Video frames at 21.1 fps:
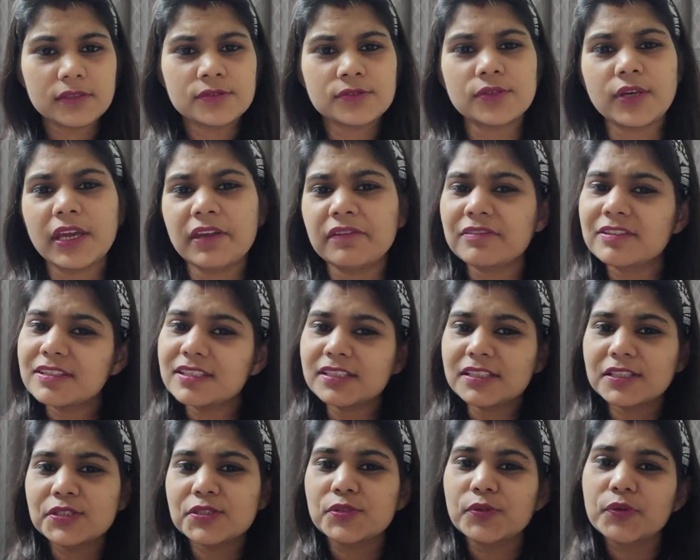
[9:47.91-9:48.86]
so
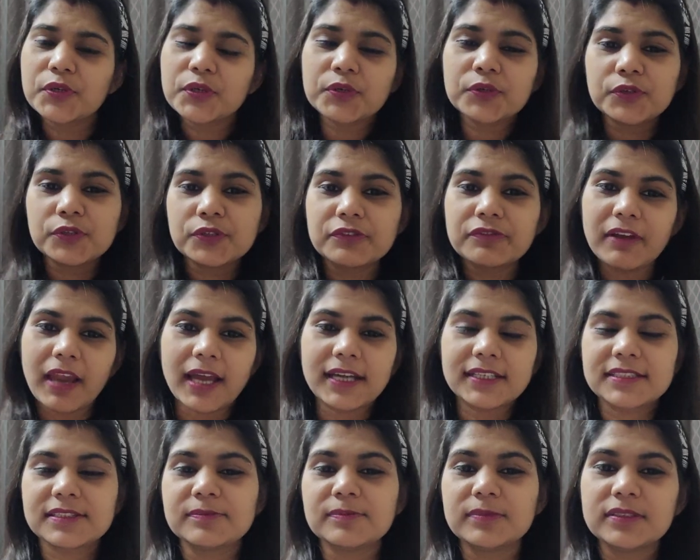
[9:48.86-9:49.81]
everything is going good,
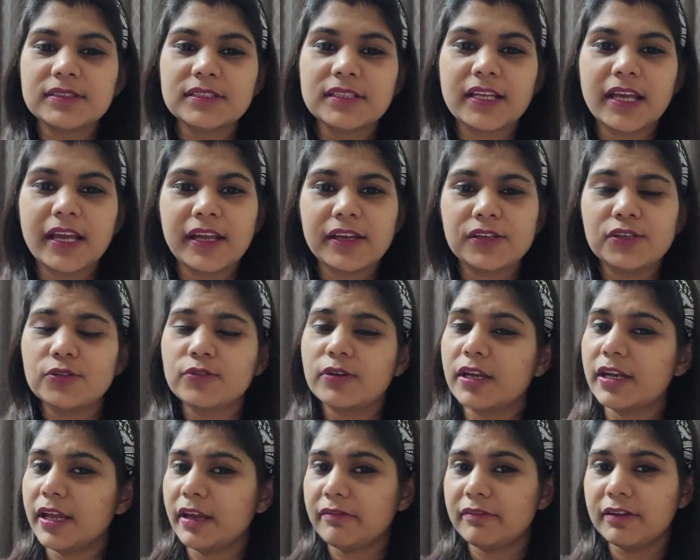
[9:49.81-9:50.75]
flexible, and you
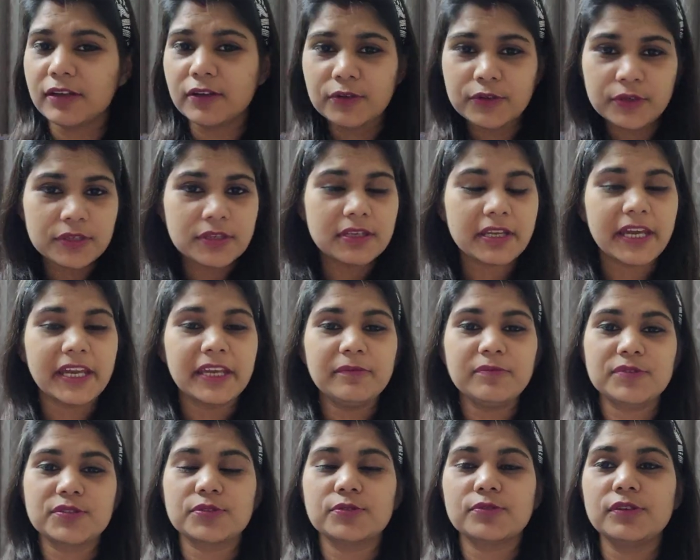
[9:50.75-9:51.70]
are having good
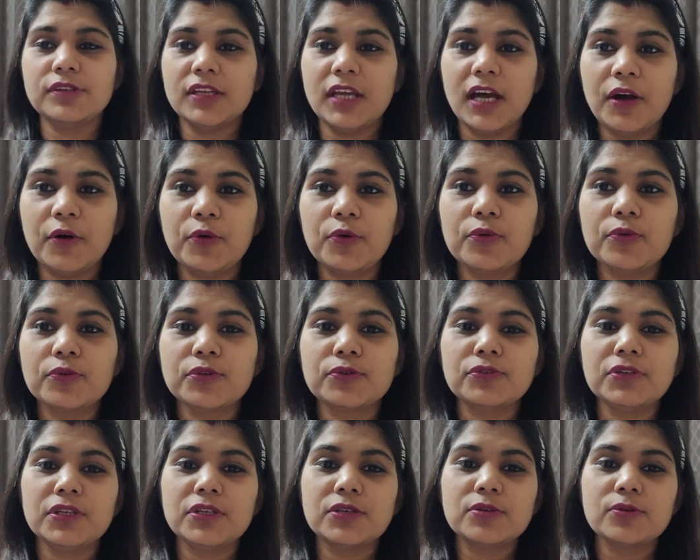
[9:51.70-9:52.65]
time. So now
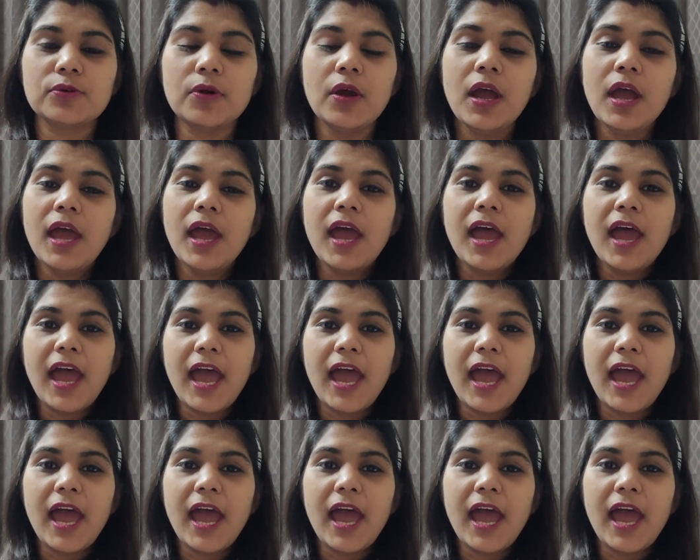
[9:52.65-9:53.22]
you need to